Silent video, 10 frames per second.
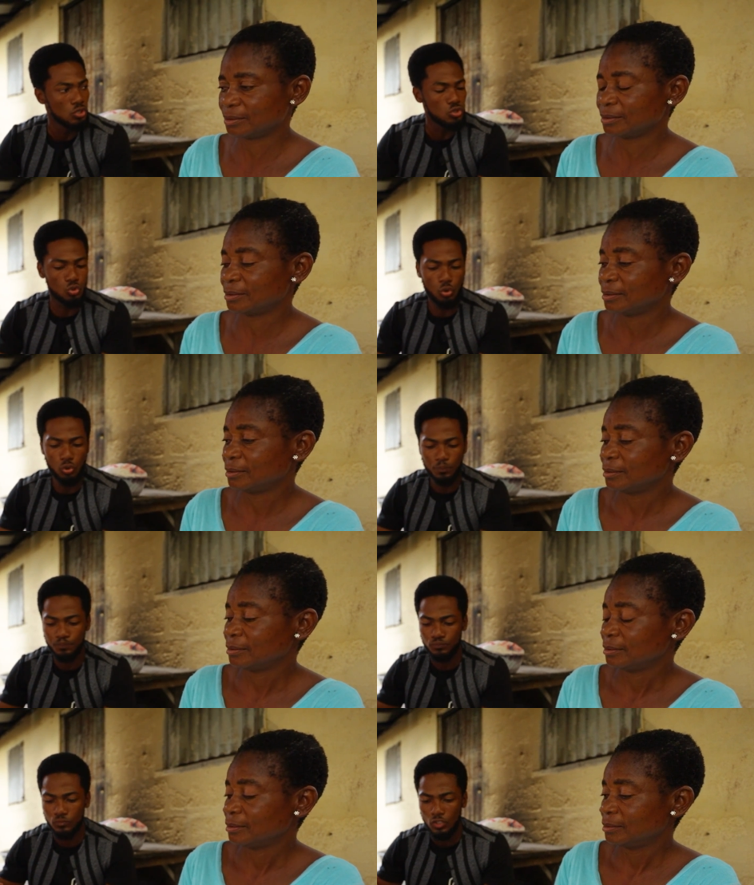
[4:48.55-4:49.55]
Speaker 1: So
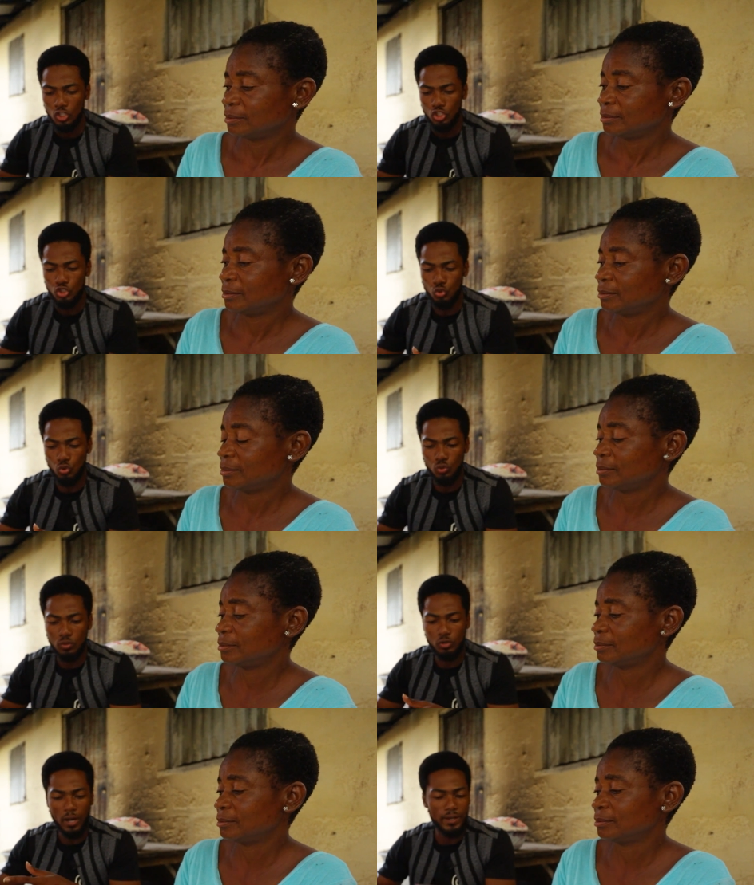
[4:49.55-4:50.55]
you
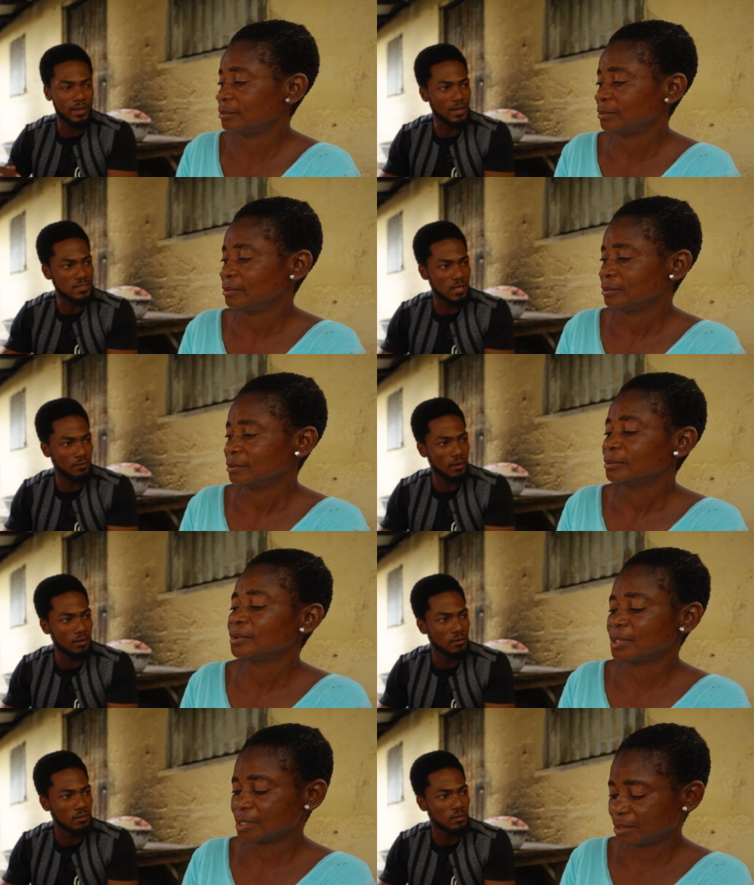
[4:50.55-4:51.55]
grind the cassava,
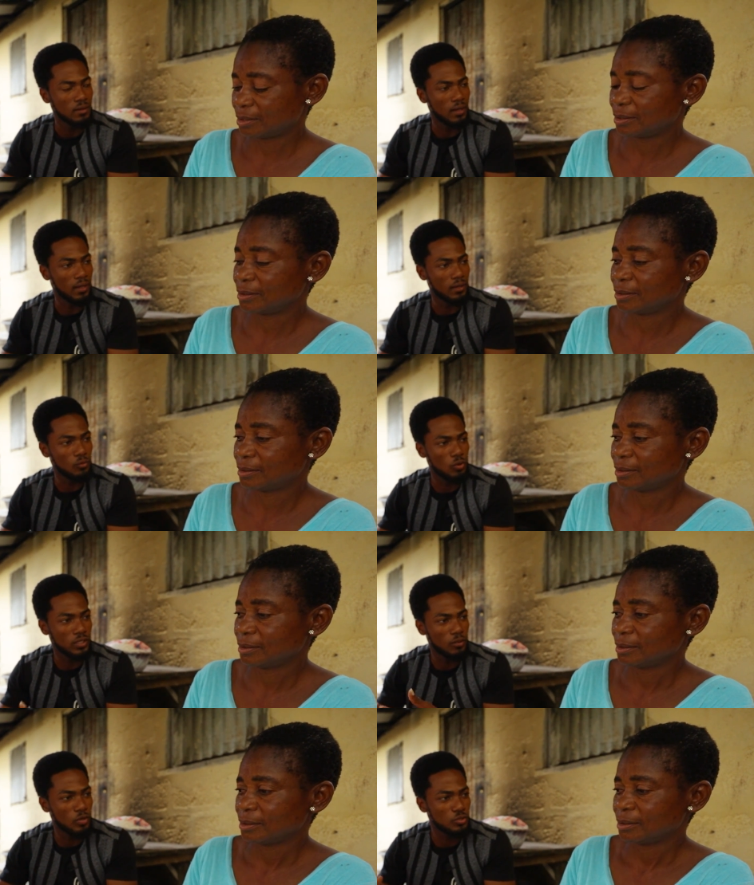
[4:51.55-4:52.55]
yes, and
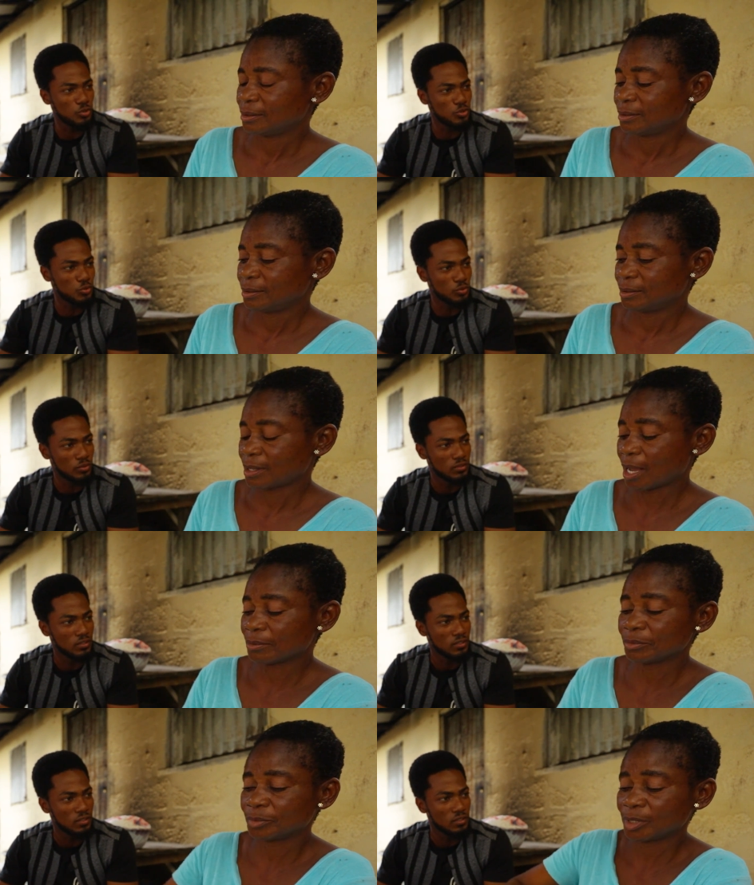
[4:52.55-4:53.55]
then what do you do?
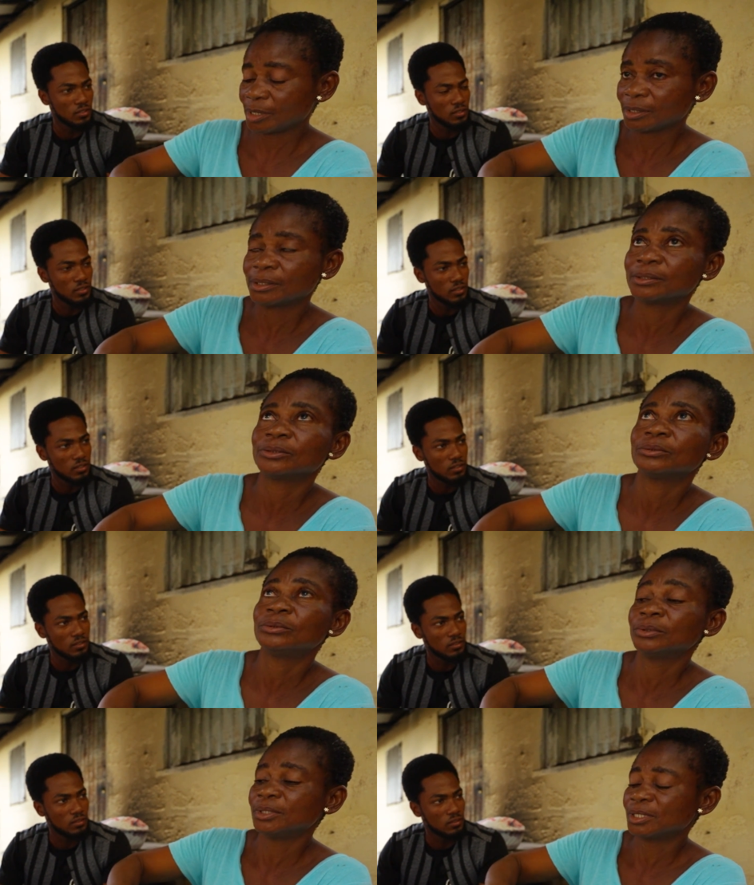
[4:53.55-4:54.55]

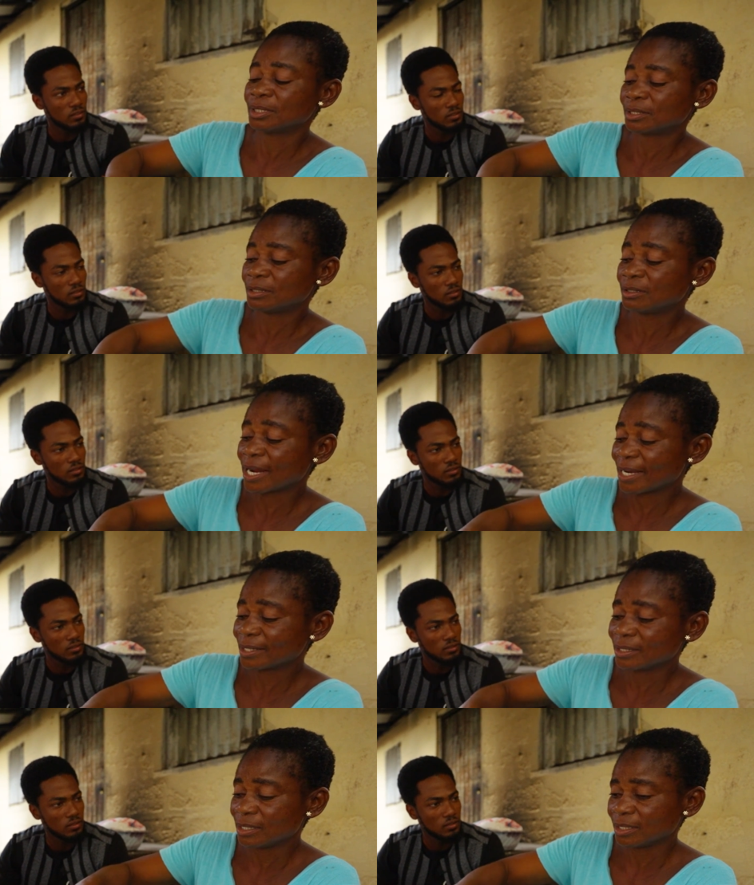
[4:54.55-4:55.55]
Speaker 2: Do this, dry
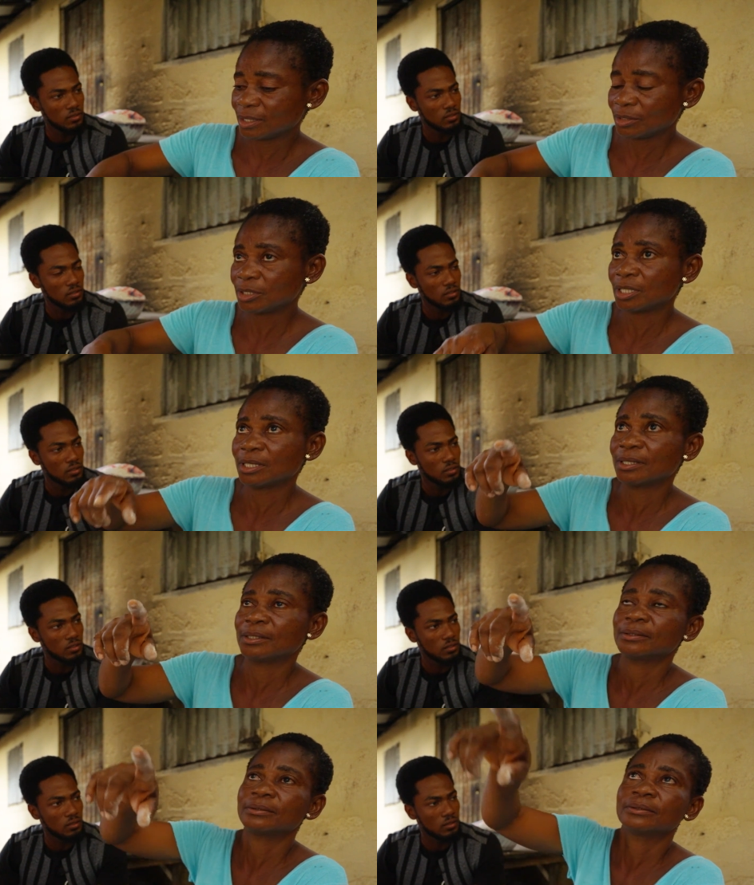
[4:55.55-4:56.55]
it with
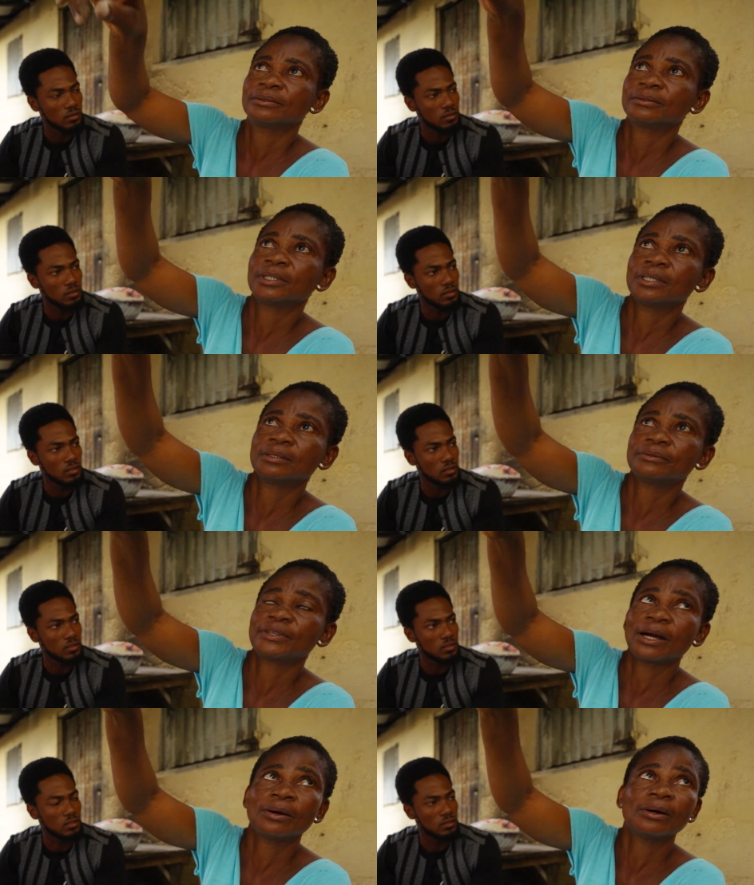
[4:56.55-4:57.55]

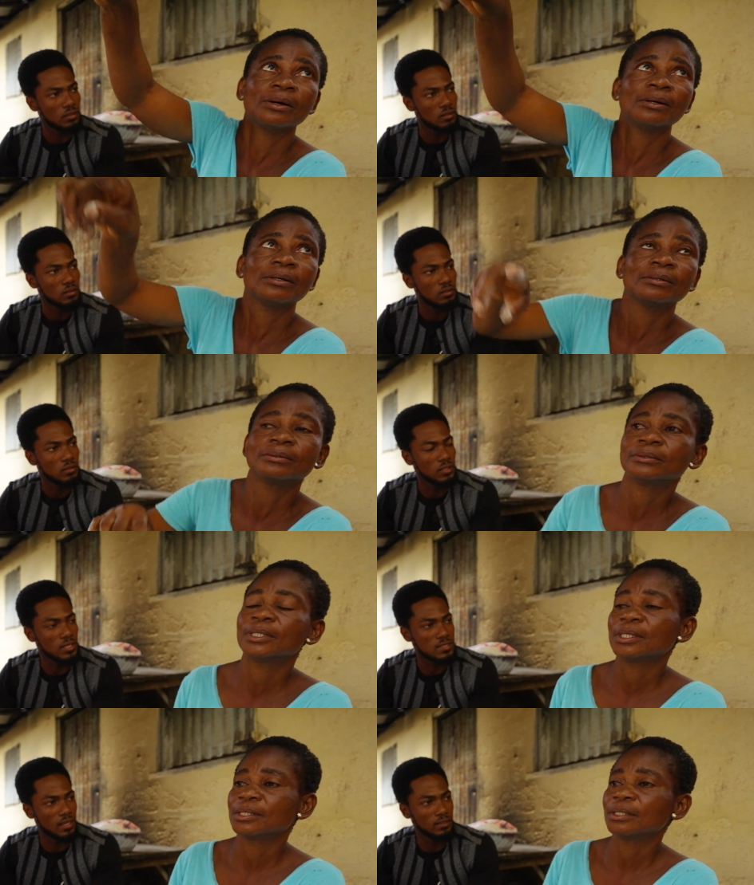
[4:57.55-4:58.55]
flour in
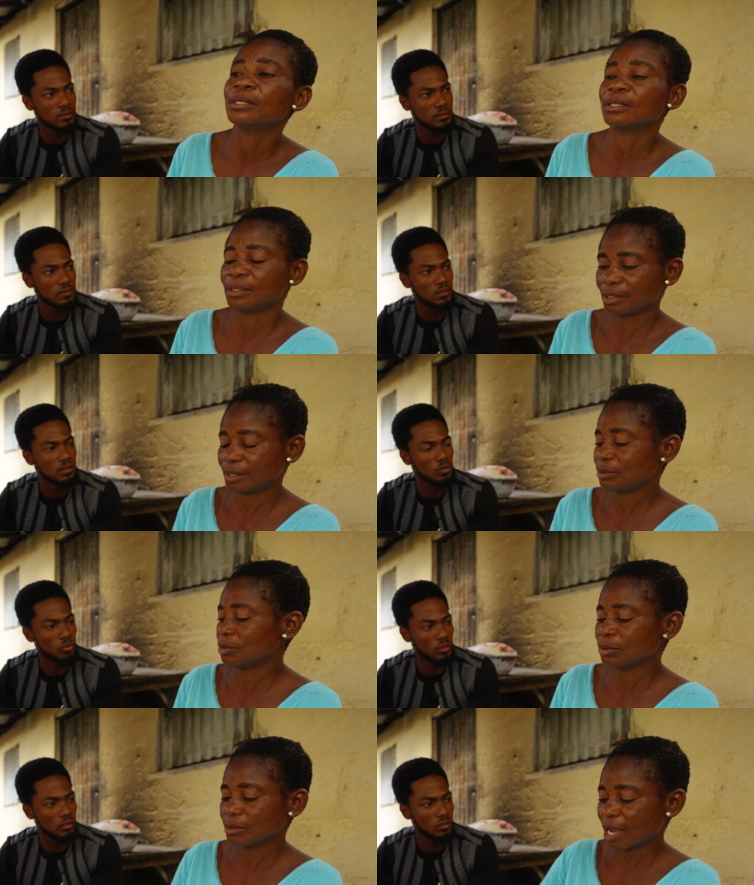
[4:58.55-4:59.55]
the sun.
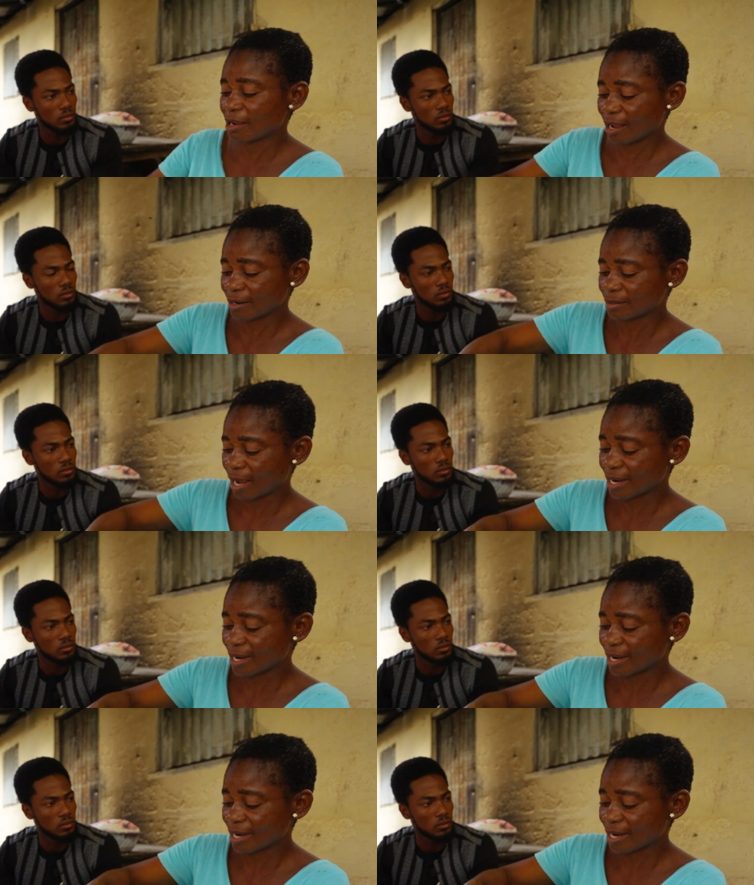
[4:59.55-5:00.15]
No, okay.